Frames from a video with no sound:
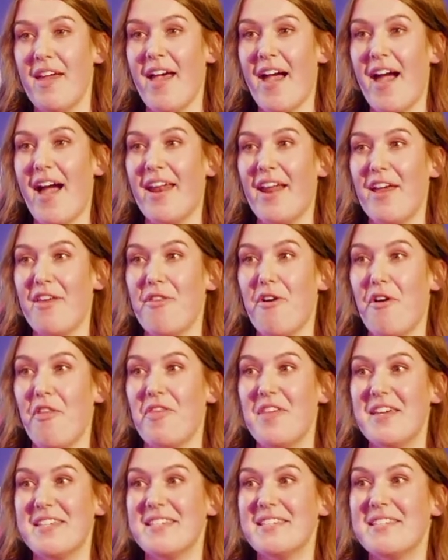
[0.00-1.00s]
And I thought,
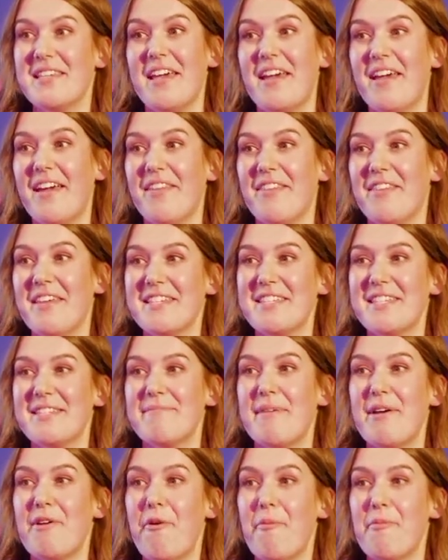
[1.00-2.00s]
this is it. This is
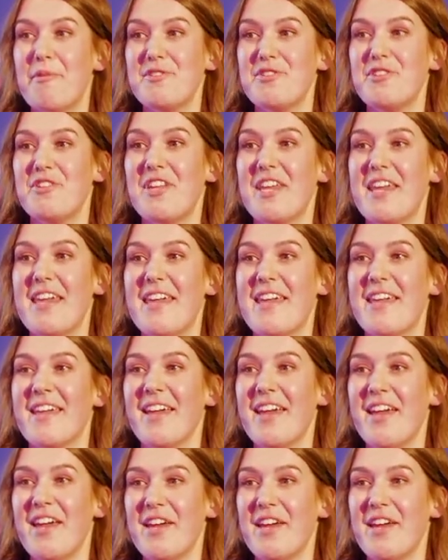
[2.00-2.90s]
my opportunity